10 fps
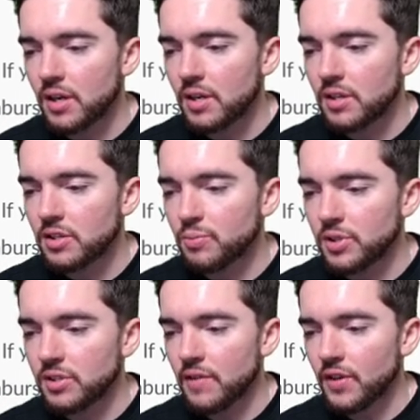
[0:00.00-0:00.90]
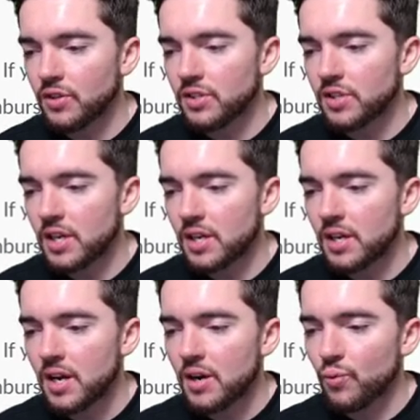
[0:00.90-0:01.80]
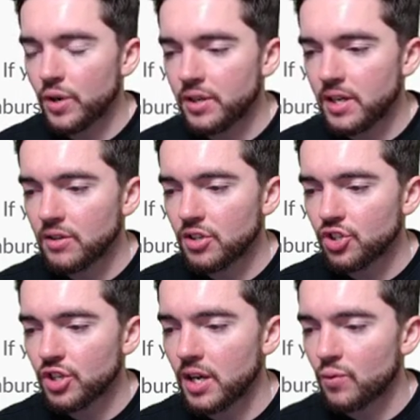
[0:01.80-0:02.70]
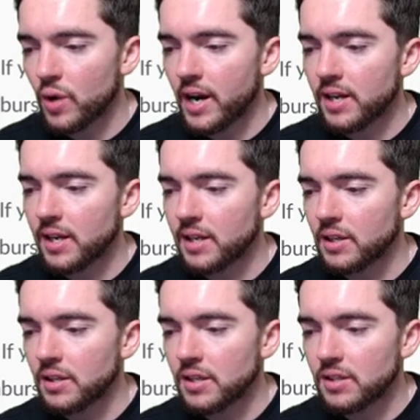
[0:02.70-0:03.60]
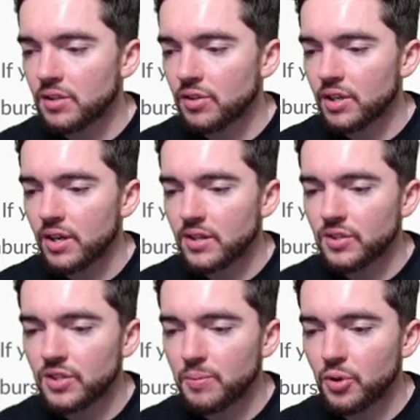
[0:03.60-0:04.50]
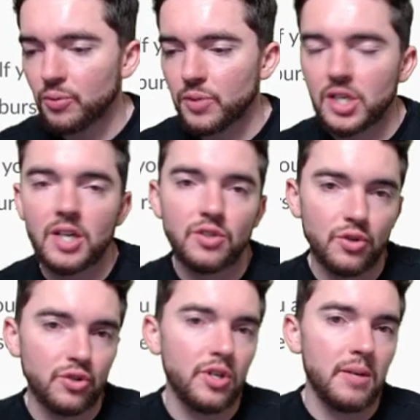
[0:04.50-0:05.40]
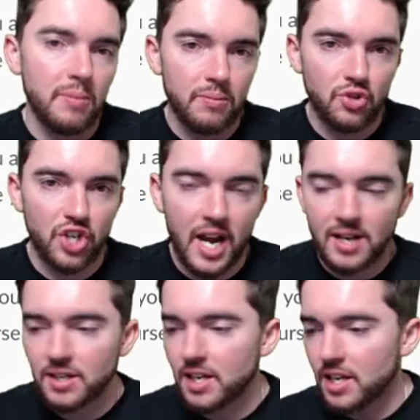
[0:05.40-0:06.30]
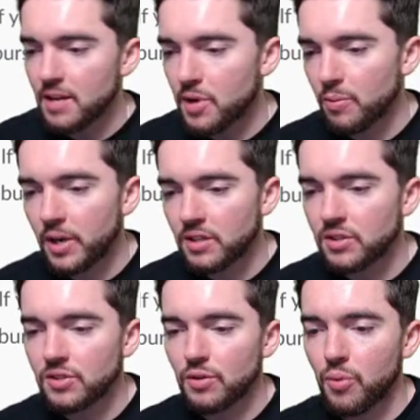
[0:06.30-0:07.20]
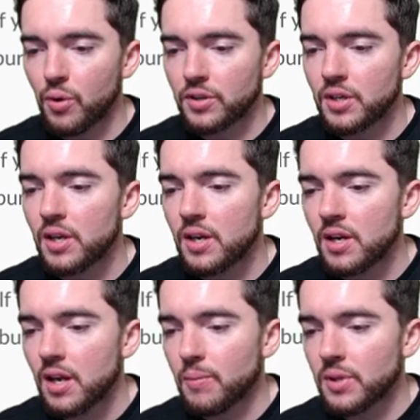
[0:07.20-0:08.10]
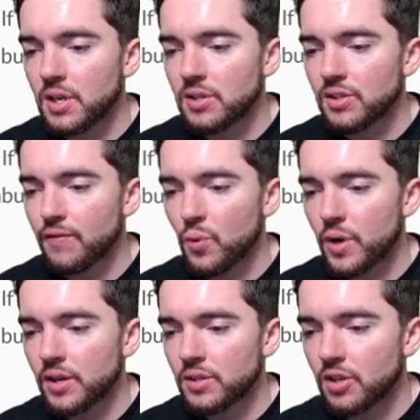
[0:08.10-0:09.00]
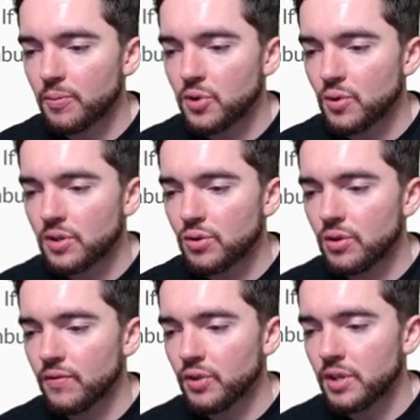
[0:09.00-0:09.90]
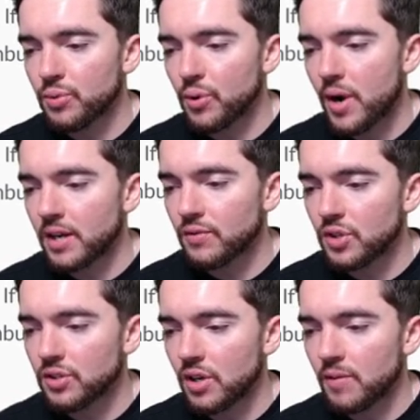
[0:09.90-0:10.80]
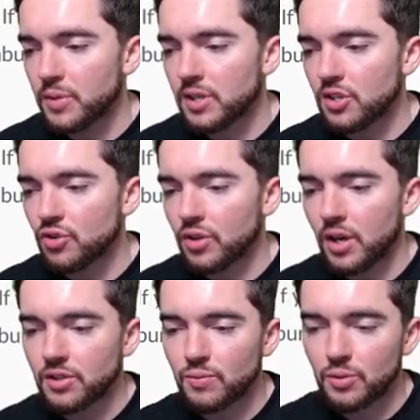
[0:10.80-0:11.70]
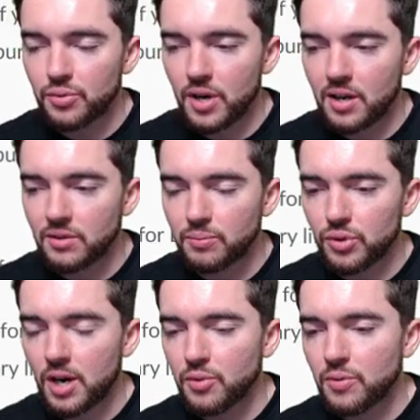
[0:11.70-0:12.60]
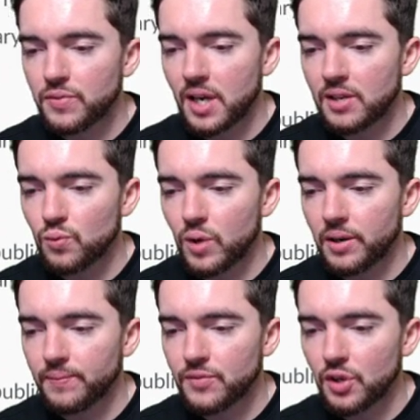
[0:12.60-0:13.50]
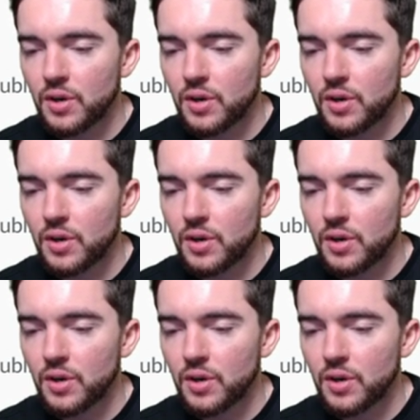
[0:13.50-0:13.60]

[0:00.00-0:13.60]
specifically say written English and writing in, is clear and simple because you're doing chat and email based support. Empathy and self awareness help you intuitively and proactively solve potential customer problems as well. So,